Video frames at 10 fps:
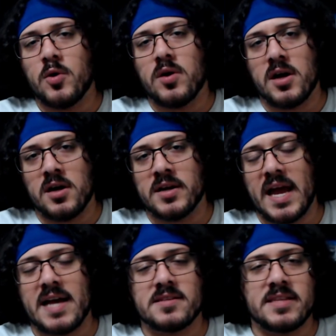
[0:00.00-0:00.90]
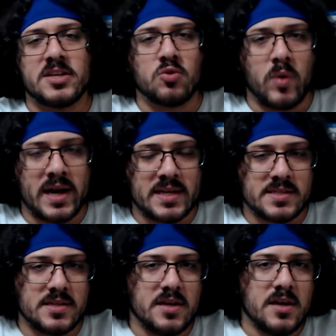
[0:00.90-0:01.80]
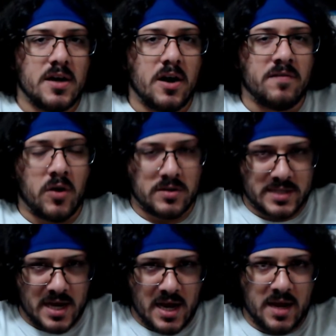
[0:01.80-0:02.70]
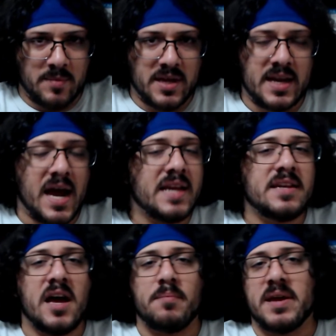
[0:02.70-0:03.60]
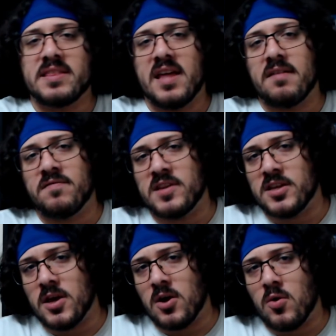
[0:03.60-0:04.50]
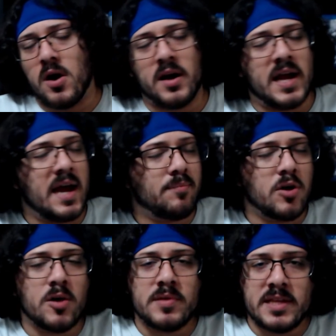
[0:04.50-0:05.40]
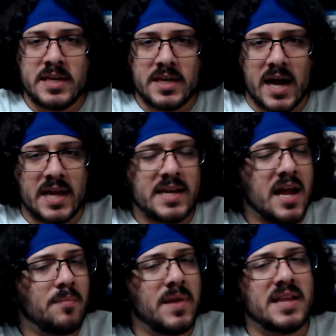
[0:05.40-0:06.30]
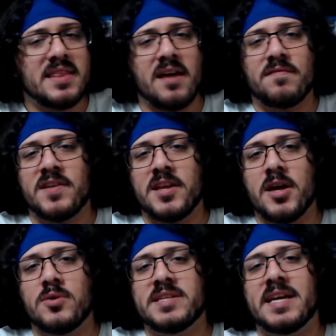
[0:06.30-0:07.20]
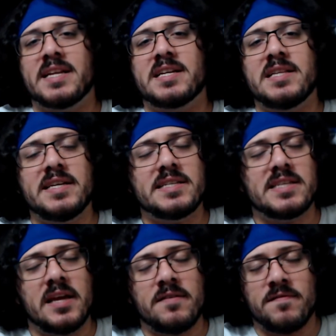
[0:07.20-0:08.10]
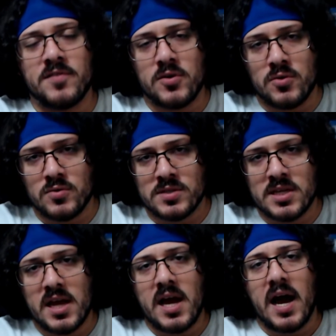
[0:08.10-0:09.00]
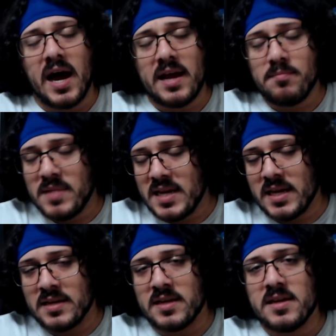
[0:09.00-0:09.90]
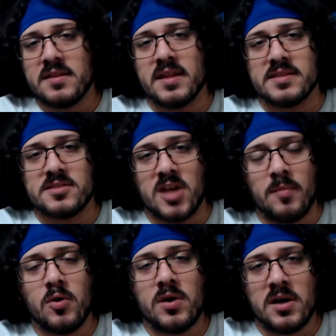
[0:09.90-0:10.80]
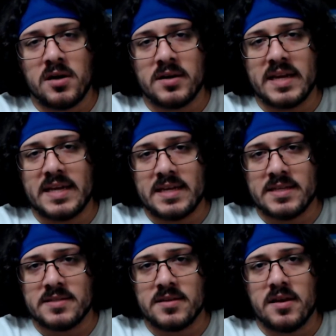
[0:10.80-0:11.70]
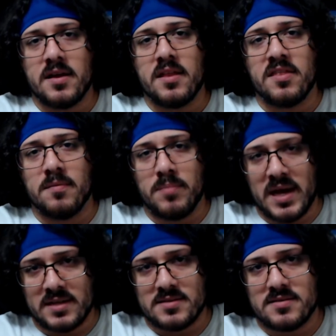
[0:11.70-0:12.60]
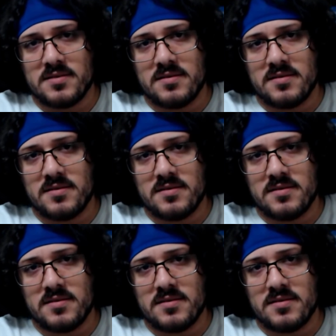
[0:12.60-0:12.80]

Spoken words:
Hung as the greatest of all time, and I did not make that video on hyperbole. I did not make that video to get clicks and views. I mean that Sammo Hung is the best.